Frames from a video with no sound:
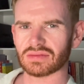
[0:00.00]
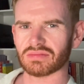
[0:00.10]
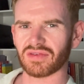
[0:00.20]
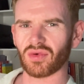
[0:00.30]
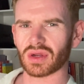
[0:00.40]

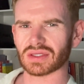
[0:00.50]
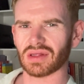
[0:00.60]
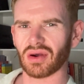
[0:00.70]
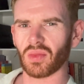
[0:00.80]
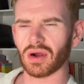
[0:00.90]
before I
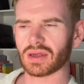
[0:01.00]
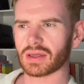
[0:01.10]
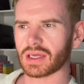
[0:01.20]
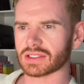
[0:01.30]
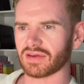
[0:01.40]
start work
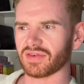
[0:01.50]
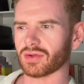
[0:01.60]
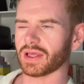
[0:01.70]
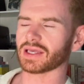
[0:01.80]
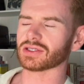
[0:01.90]
because I feel
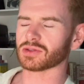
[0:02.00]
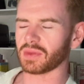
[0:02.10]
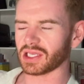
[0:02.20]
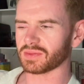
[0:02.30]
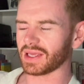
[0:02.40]
like it just
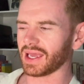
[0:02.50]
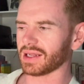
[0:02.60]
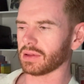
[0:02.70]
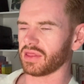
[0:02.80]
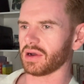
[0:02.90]
makes me kind of
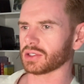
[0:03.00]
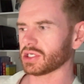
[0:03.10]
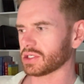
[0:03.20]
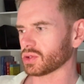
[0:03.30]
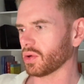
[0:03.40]

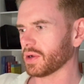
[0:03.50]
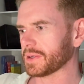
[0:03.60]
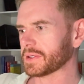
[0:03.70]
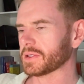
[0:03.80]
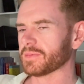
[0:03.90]
lethargic. So
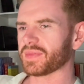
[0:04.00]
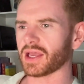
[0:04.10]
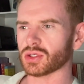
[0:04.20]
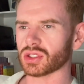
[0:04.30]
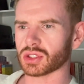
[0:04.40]
I
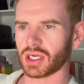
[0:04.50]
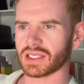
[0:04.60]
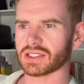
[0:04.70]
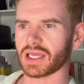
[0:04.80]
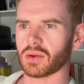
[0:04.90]
usually try and
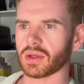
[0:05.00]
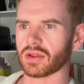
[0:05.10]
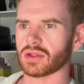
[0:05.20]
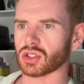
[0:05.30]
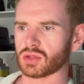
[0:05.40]
stick
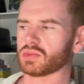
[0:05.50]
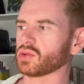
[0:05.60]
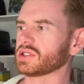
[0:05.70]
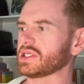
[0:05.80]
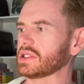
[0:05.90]
with just
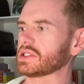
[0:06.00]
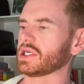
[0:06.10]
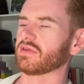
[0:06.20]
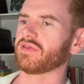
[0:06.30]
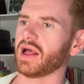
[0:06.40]
proteins
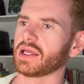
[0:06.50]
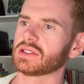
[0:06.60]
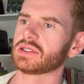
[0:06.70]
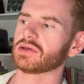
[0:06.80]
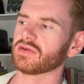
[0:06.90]
and
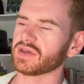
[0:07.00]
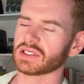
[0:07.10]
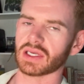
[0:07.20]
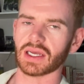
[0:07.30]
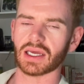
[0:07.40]
fats, and
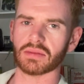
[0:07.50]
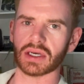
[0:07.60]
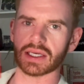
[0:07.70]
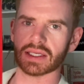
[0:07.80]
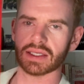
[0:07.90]
obviously I had
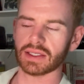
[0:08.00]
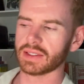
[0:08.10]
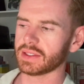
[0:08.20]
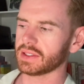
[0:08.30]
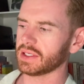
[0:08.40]
my
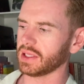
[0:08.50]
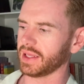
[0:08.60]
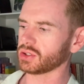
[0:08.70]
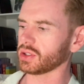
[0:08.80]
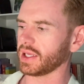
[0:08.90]

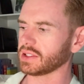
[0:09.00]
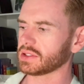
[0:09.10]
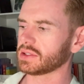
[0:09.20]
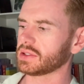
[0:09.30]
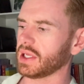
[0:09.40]

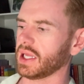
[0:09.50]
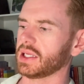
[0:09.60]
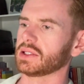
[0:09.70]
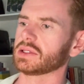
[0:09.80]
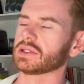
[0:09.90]
electrolytes
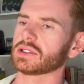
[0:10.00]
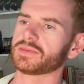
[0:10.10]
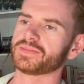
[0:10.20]
and